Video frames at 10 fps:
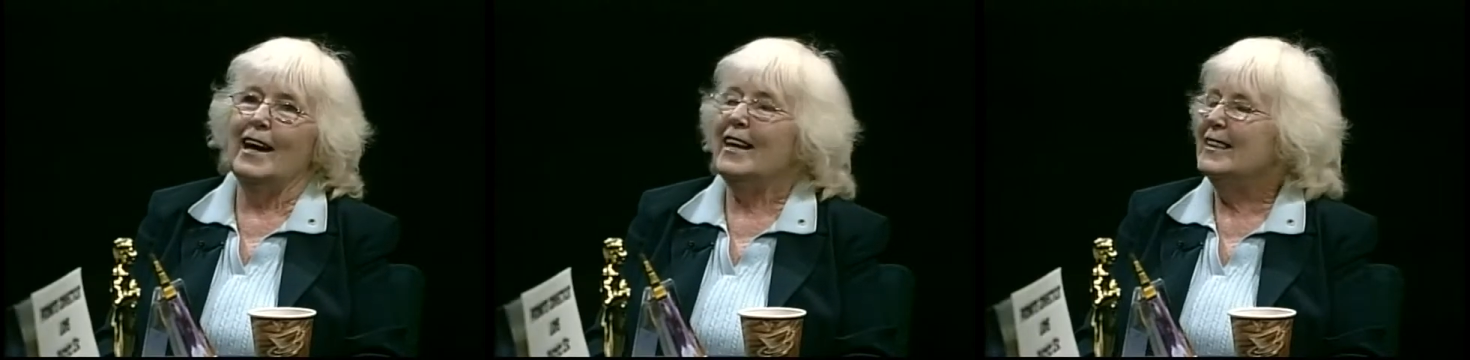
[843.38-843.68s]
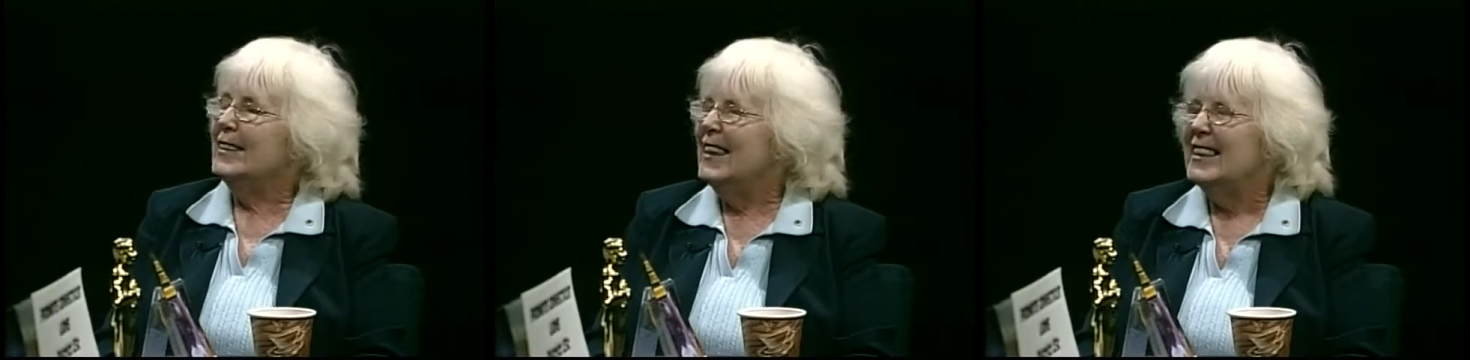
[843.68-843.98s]

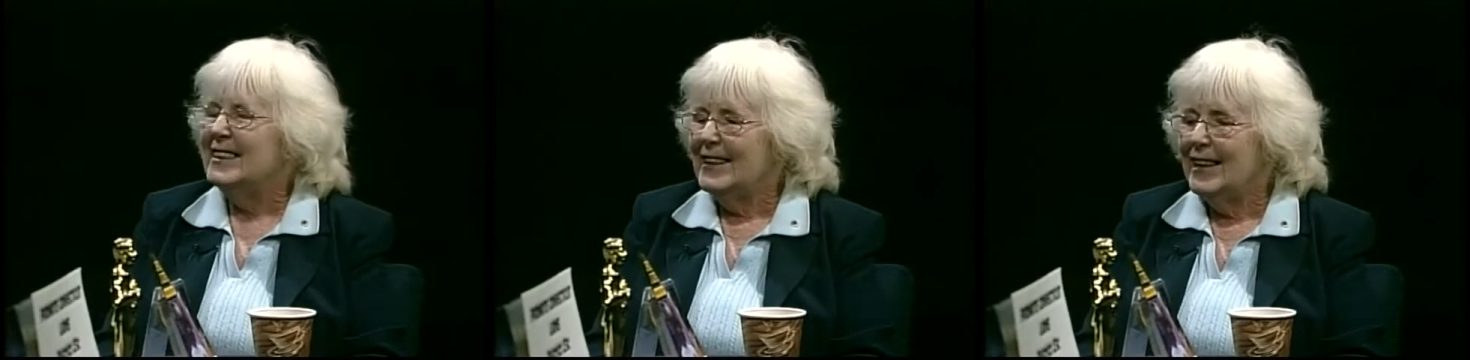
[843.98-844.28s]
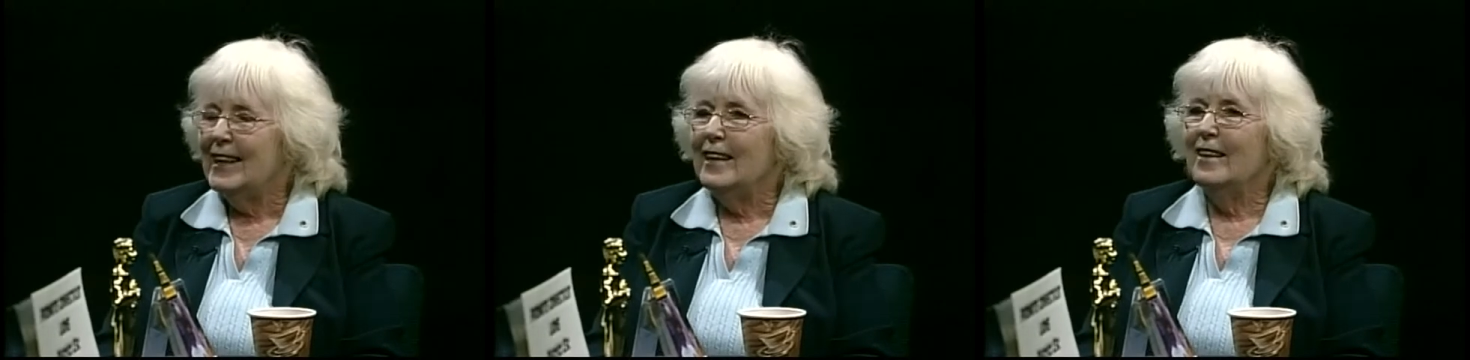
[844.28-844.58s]

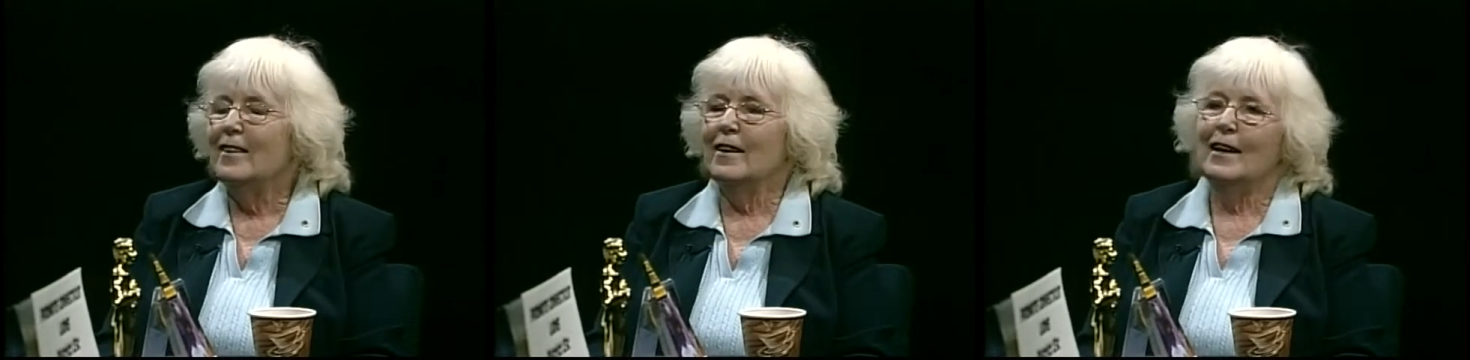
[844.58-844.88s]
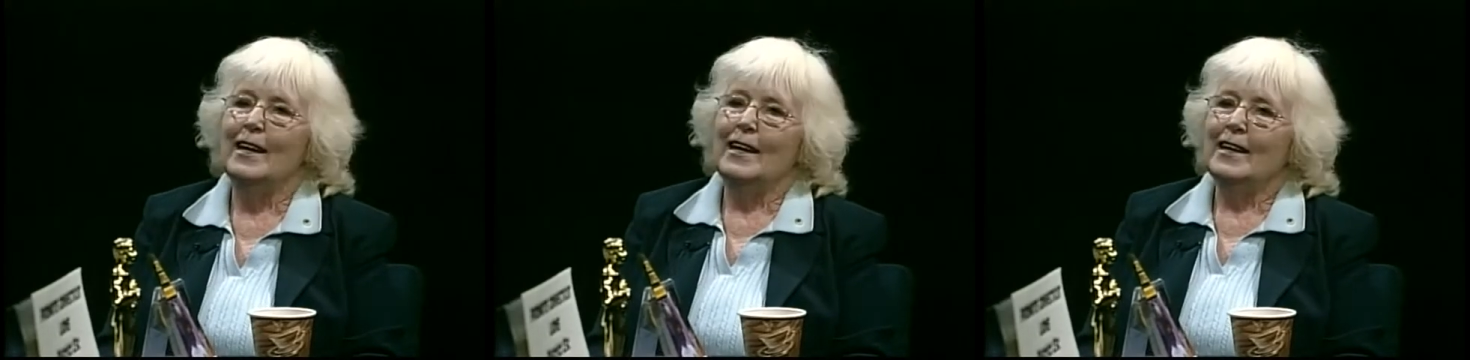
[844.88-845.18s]
AT&T.
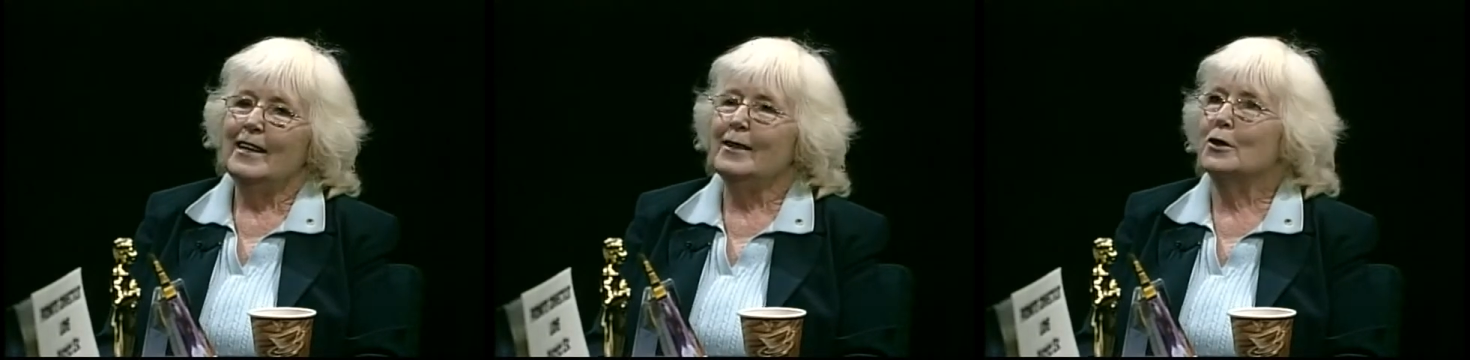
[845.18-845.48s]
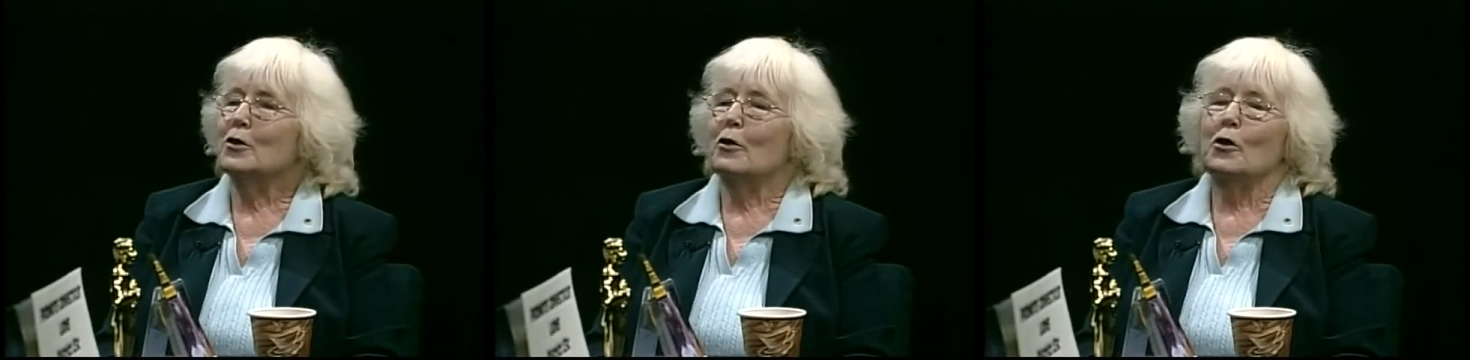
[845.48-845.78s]

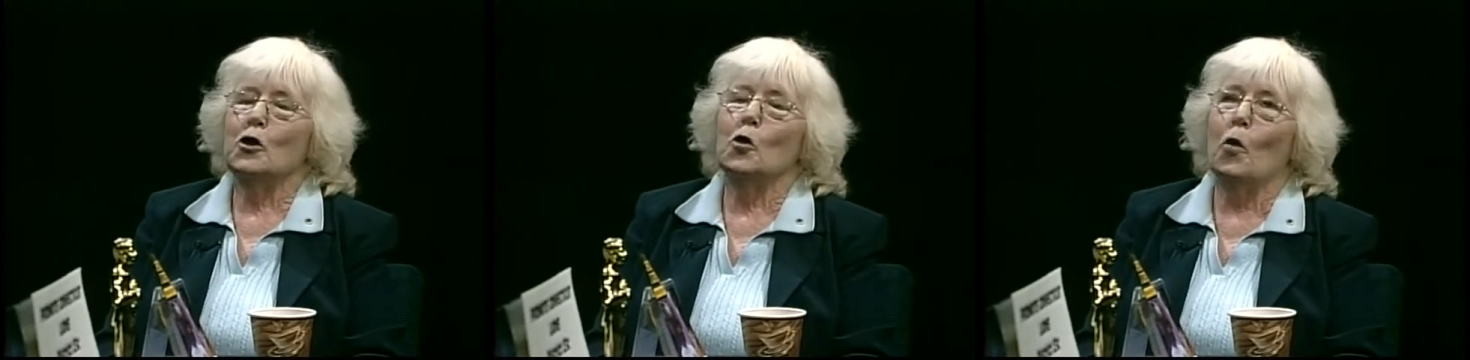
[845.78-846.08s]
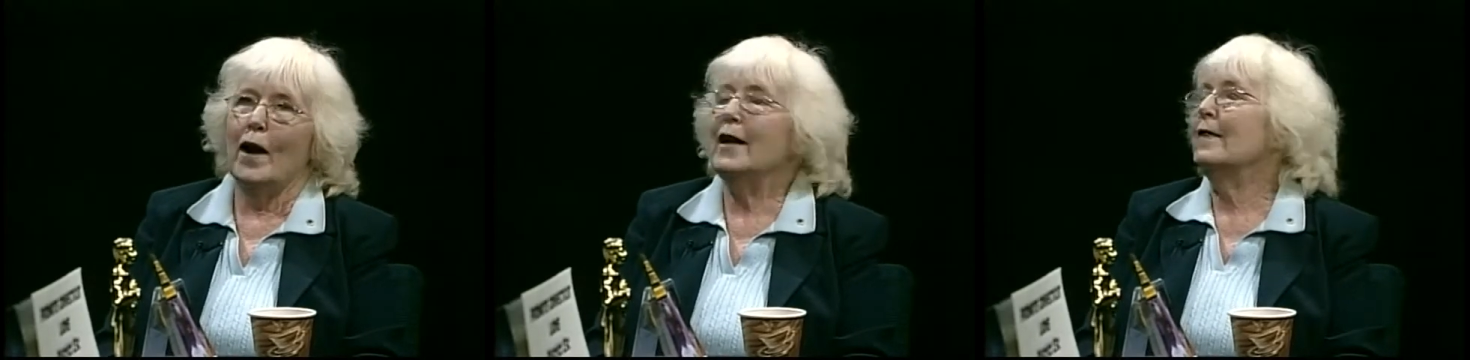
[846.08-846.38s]
He's
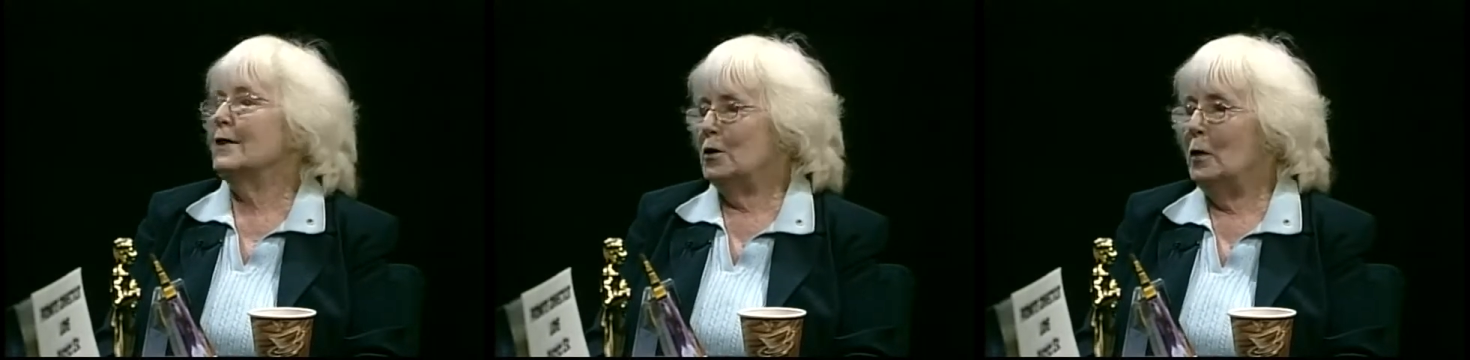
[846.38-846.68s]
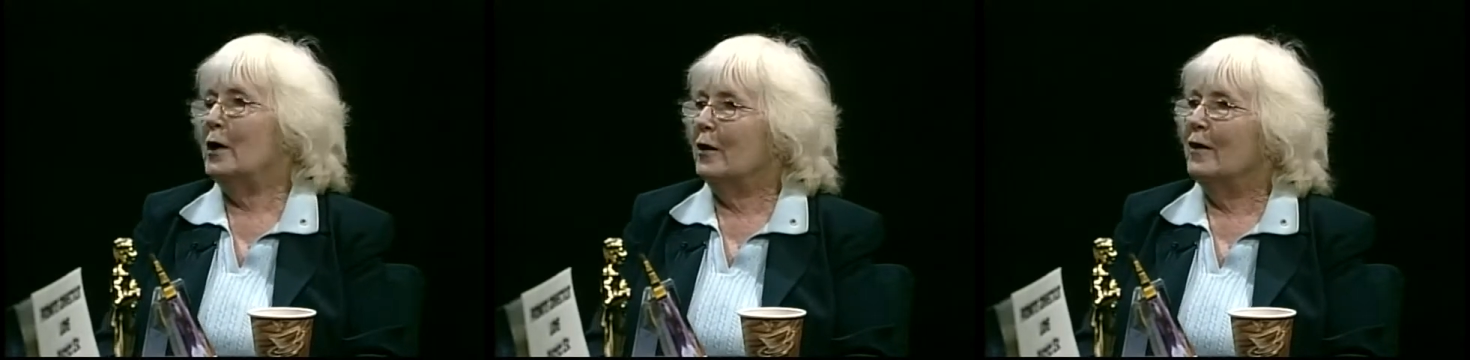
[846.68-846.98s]
quite the
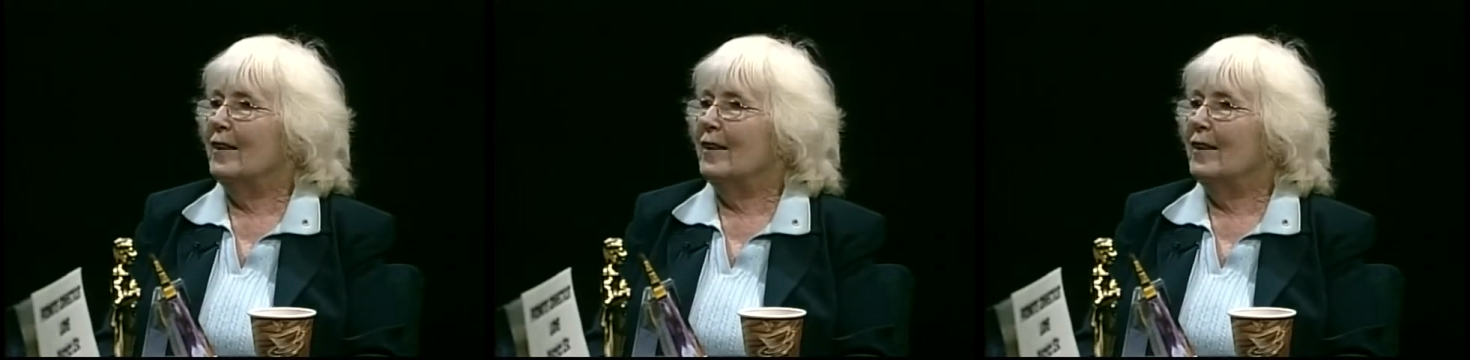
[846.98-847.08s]
speaker.